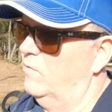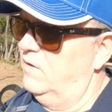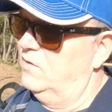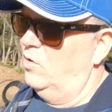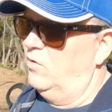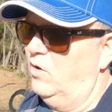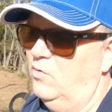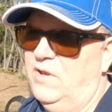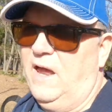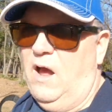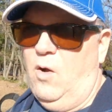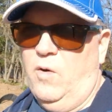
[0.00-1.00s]
Tokyo
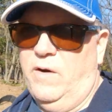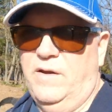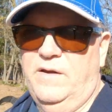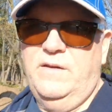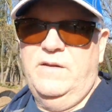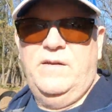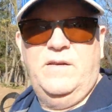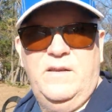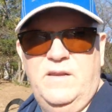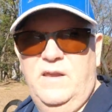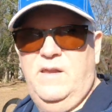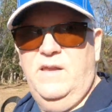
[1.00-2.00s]
Tower, and
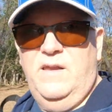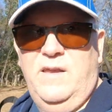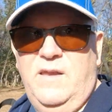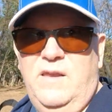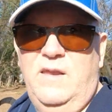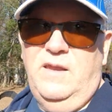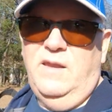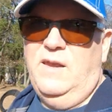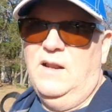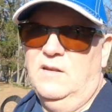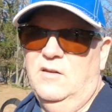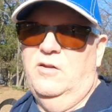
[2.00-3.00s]
you can
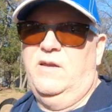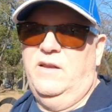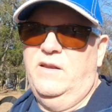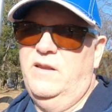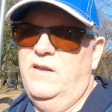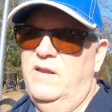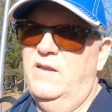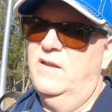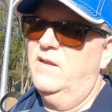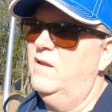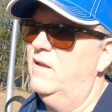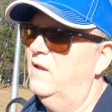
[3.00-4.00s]
get a look at
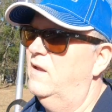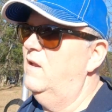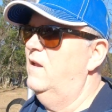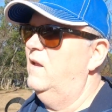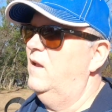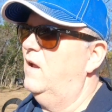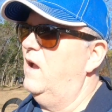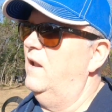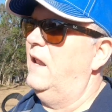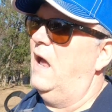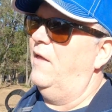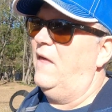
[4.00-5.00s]
kind
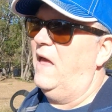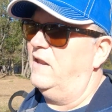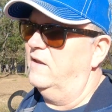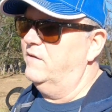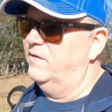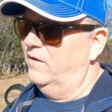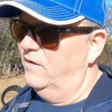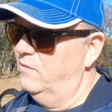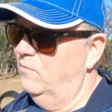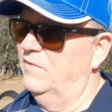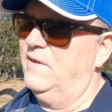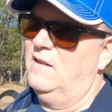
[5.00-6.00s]
of how that is,
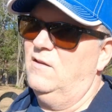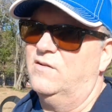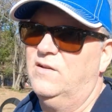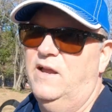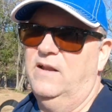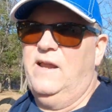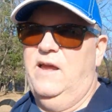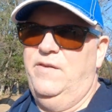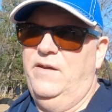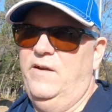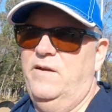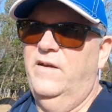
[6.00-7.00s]
what that looks like down
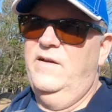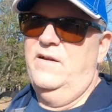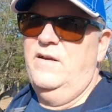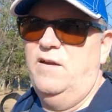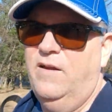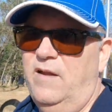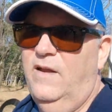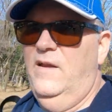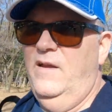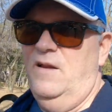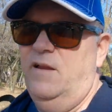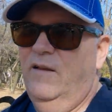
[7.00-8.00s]
there.
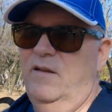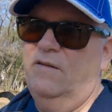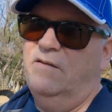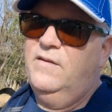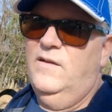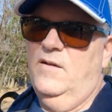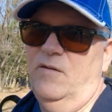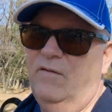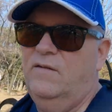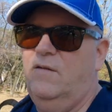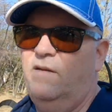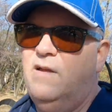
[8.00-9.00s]
So,
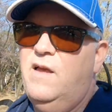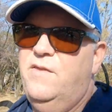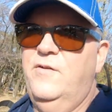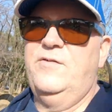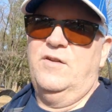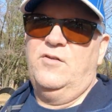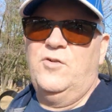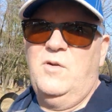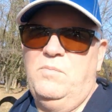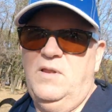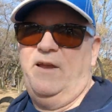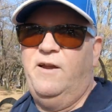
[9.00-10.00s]
there's the drum
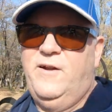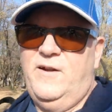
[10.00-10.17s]
player.